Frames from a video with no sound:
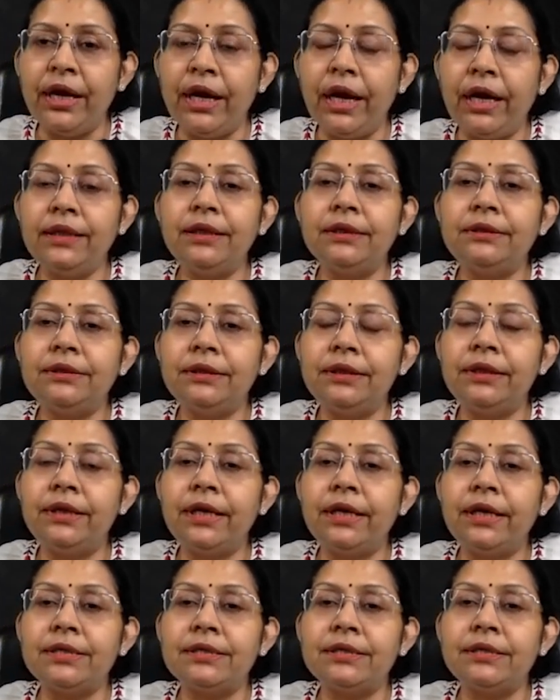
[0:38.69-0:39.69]
And the third
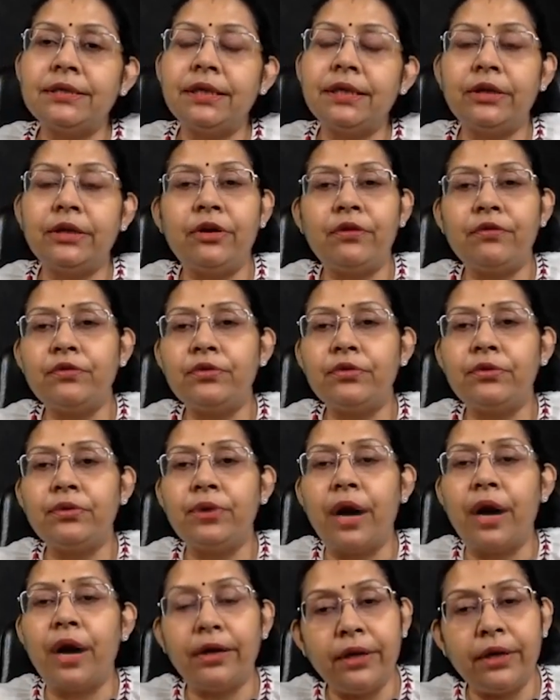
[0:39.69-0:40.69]
is that you have to
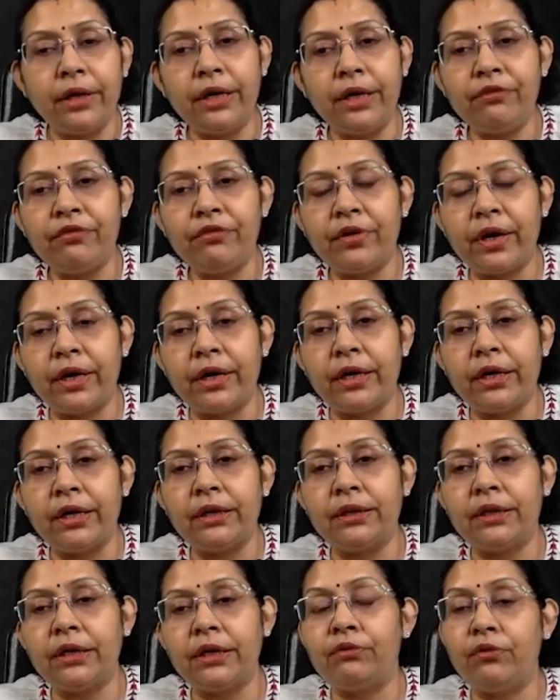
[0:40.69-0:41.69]
identify
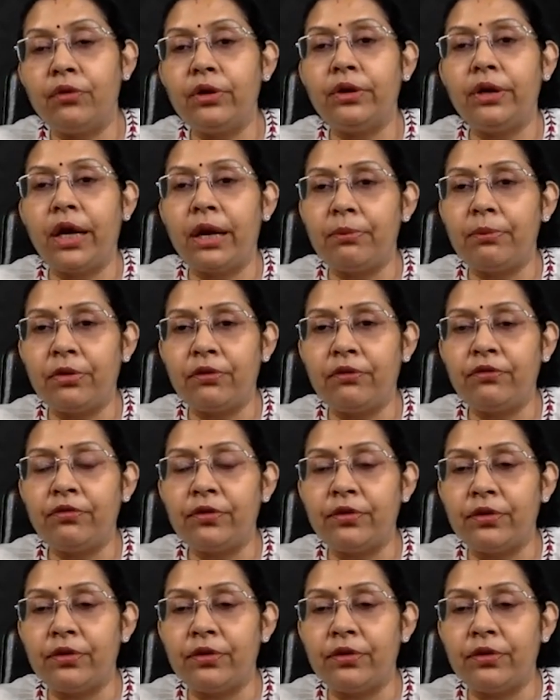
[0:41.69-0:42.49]
that what type of